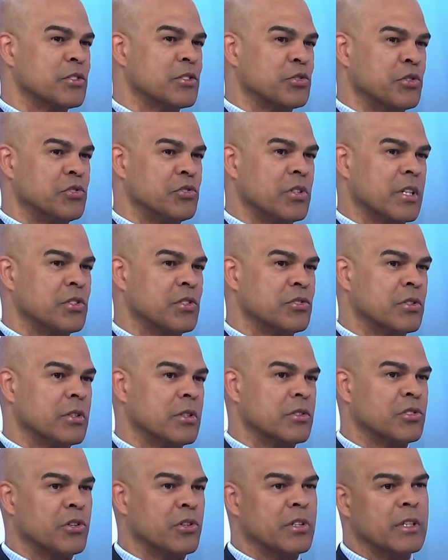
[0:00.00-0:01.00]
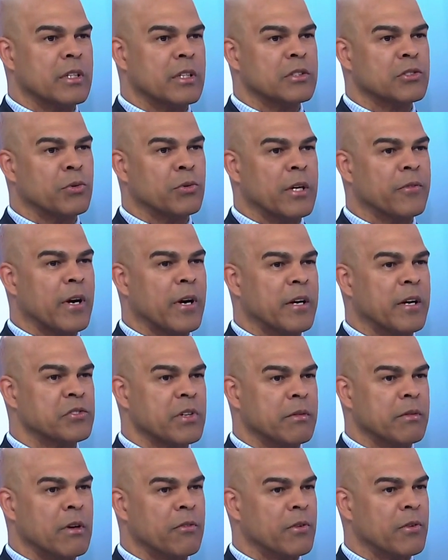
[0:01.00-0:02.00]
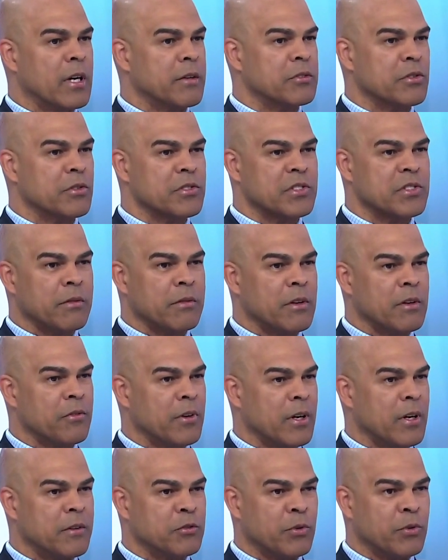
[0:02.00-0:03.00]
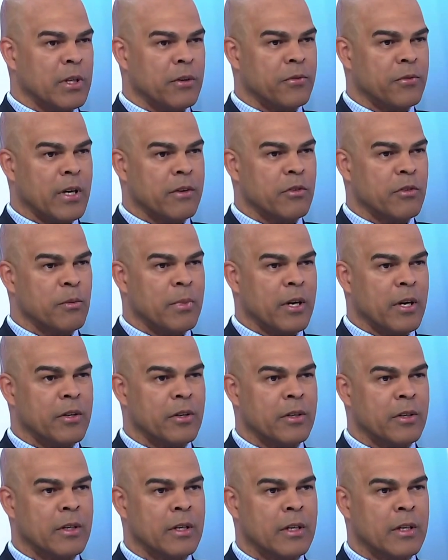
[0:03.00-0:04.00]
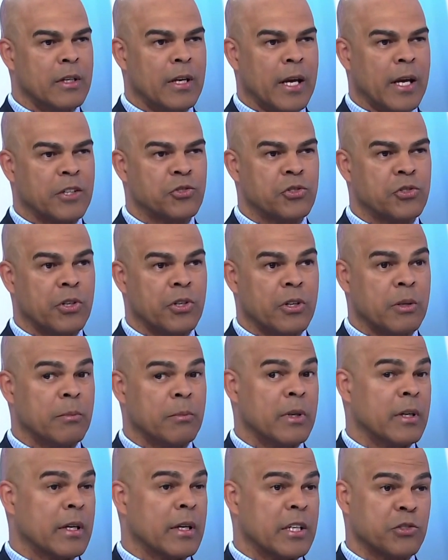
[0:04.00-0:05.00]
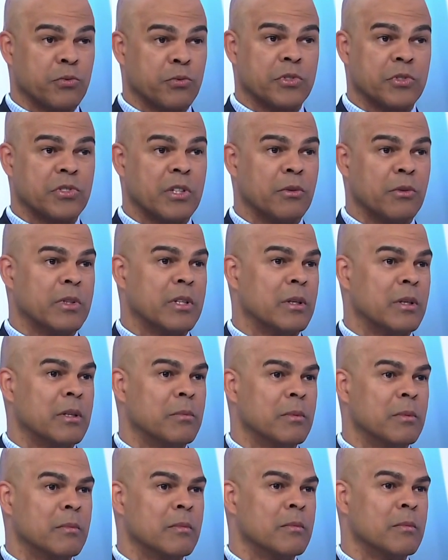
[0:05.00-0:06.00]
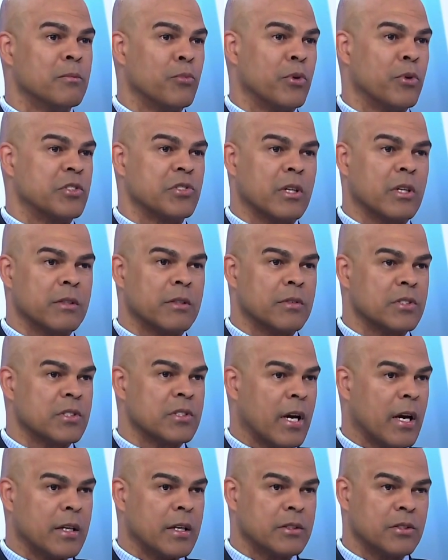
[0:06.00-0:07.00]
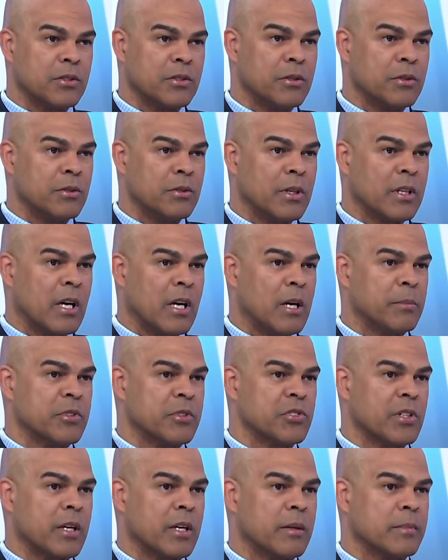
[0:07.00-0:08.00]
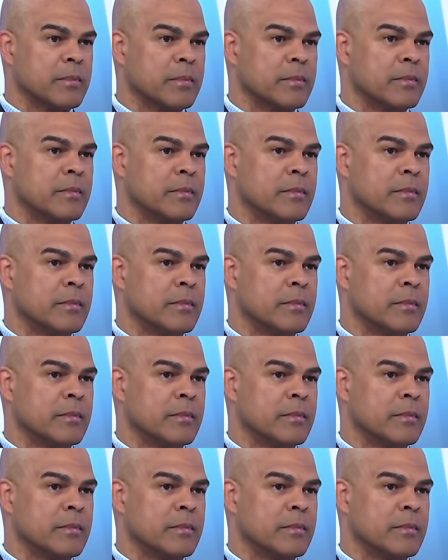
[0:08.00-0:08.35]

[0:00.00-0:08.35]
to suggest he's going to turn a 25-75 to a 75-25 or better next year. But I guess we'll see what he brings out of his hat to accomplish that.